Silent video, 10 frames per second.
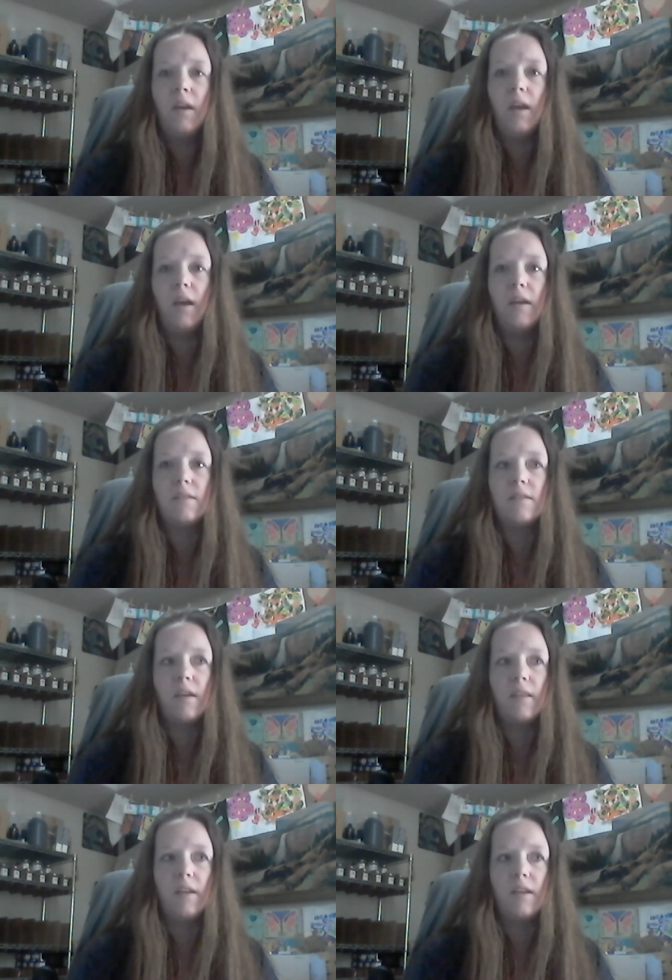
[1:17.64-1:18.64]
And
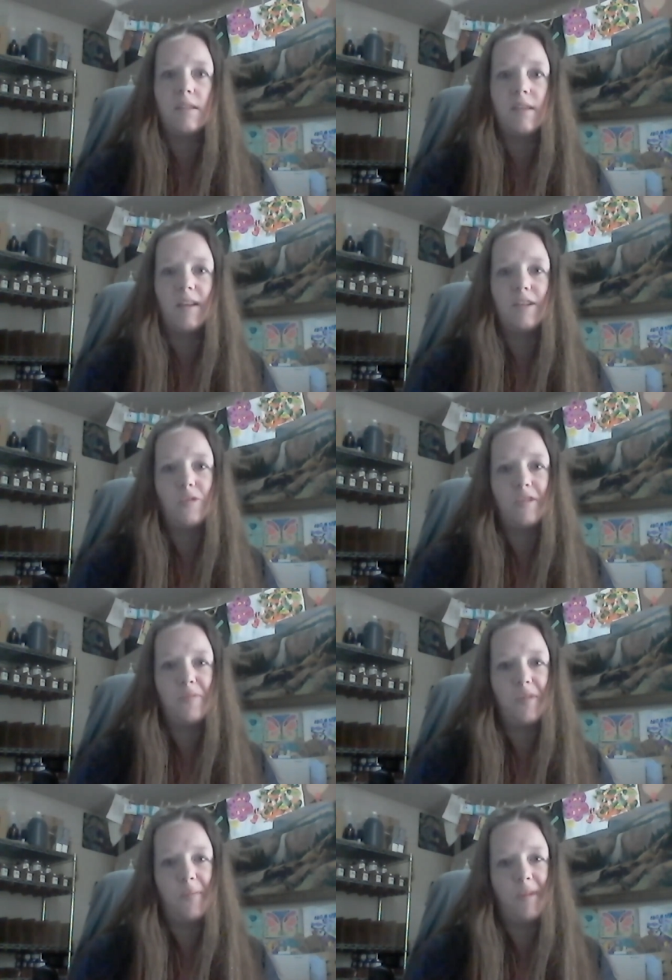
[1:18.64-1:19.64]
uh, then he decided to
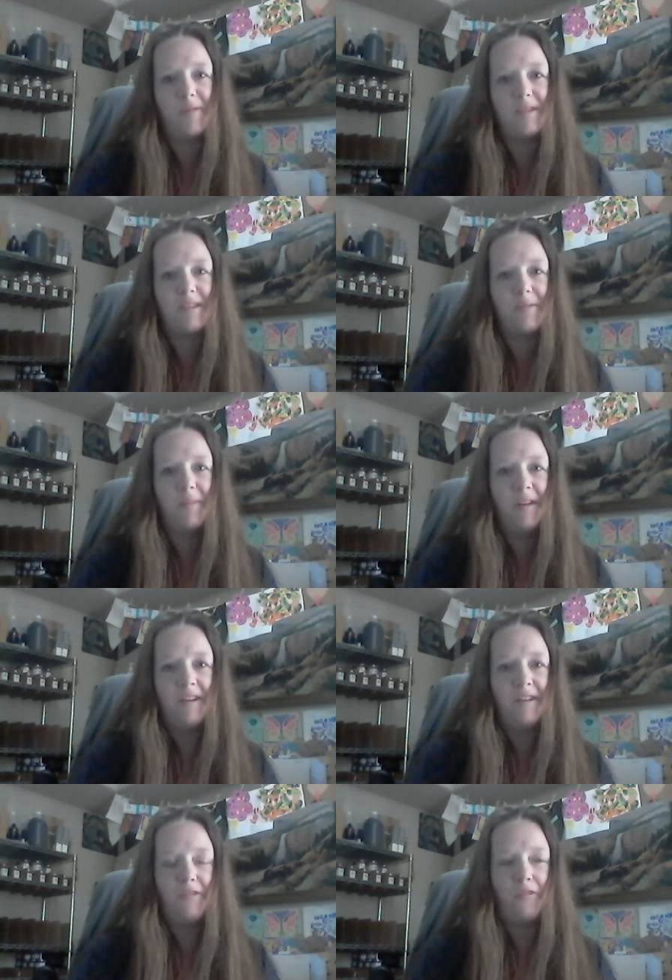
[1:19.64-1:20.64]
experiment with some
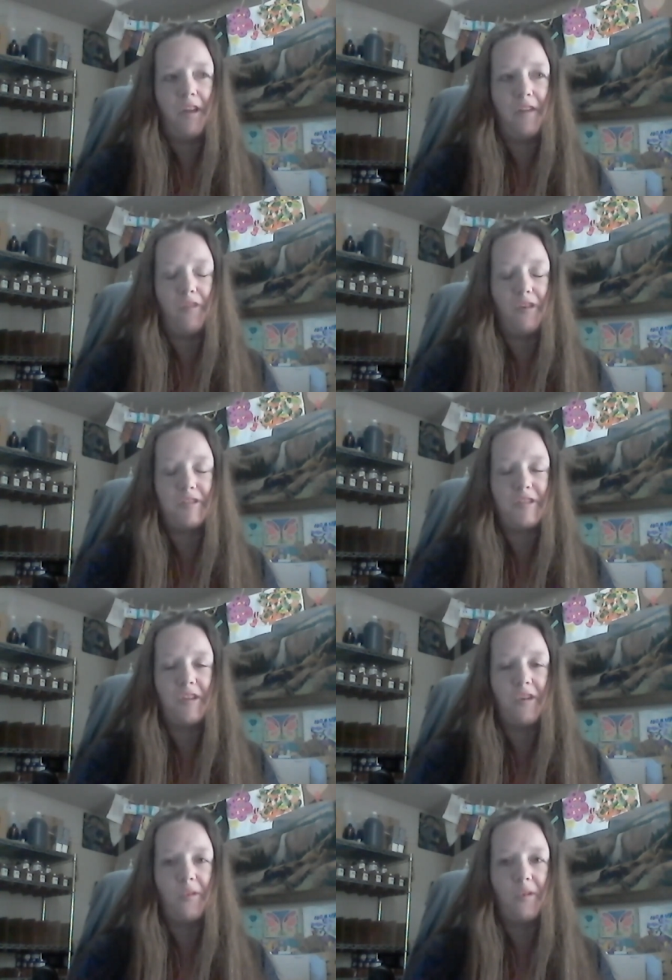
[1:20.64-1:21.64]
flavors.
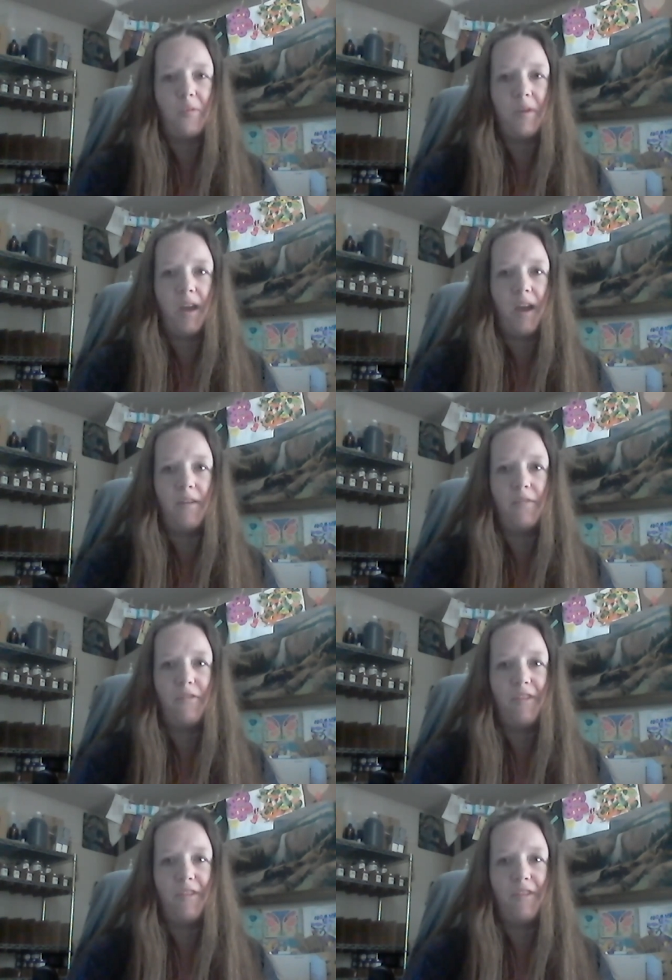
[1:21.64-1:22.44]
So we have,